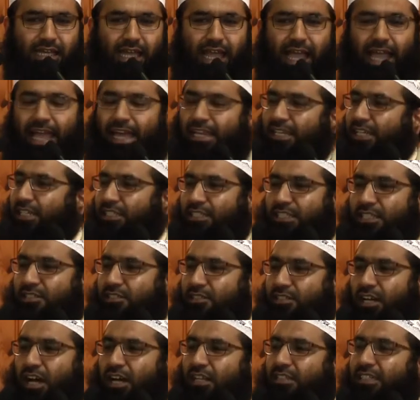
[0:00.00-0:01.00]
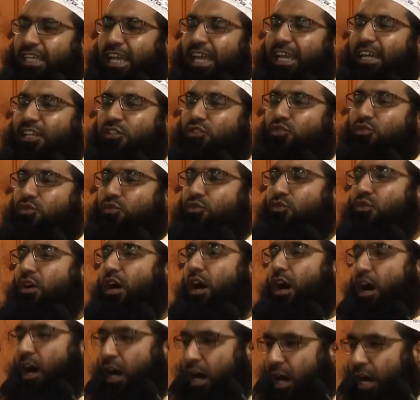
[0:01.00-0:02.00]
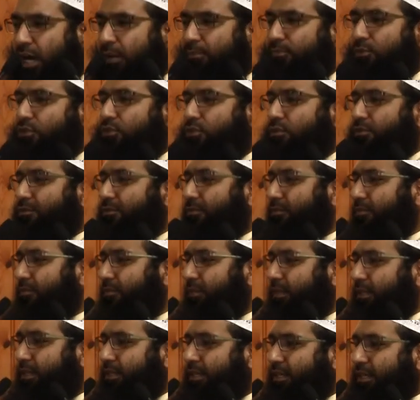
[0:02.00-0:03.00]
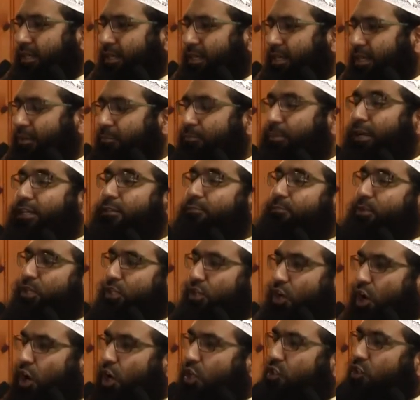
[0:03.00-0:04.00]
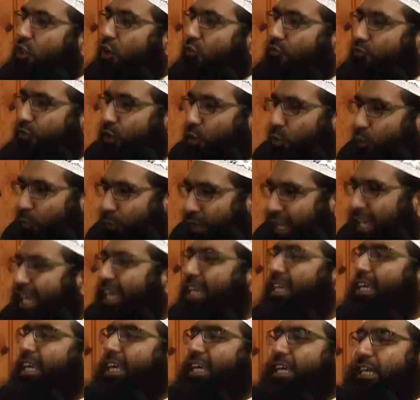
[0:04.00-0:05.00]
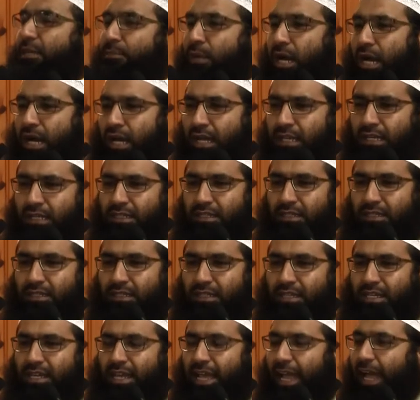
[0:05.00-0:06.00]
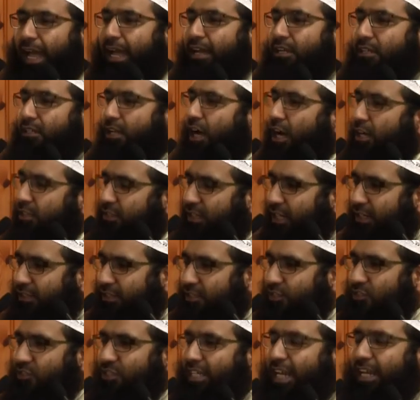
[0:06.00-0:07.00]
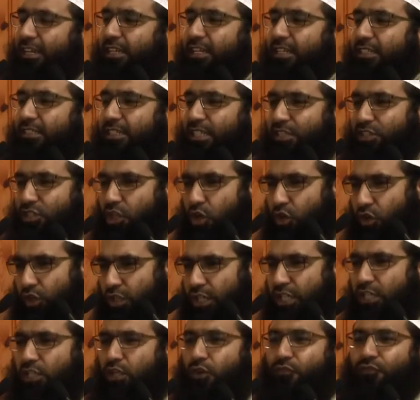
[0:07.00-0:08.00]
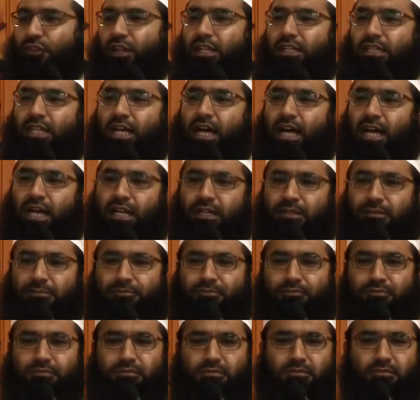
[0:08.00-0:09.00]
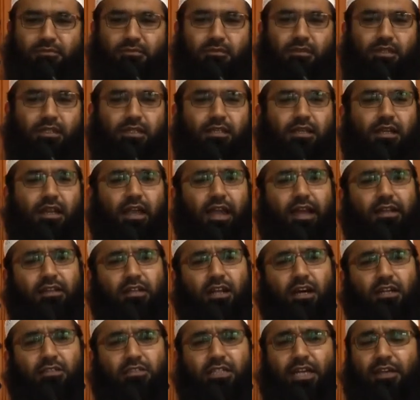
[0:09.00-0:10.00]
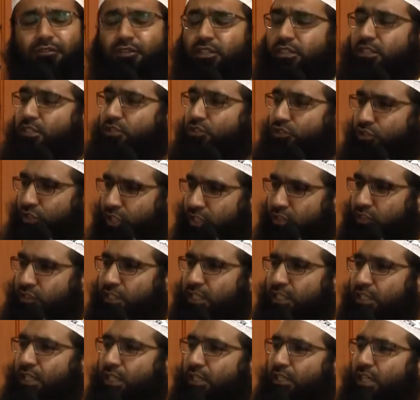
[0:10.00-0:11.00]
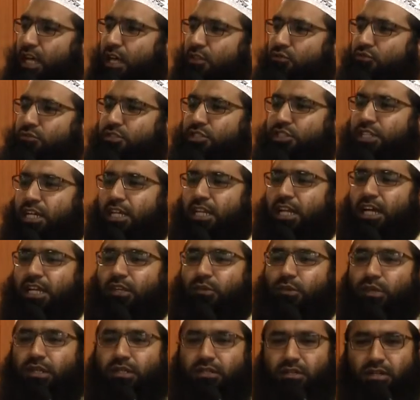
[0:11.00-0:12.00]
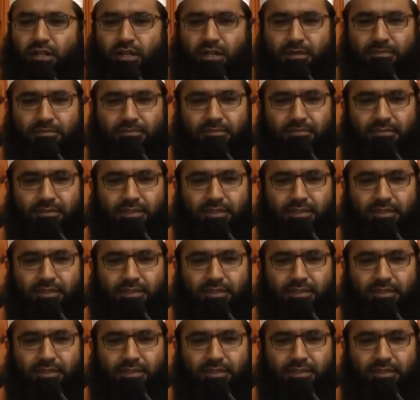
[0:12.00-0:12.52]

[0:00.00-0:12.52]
And it is not there to harm you. But because of the weak iman and not understanding the tawheed of Allah and not having the trust in Allah dhul jalal wal ikram,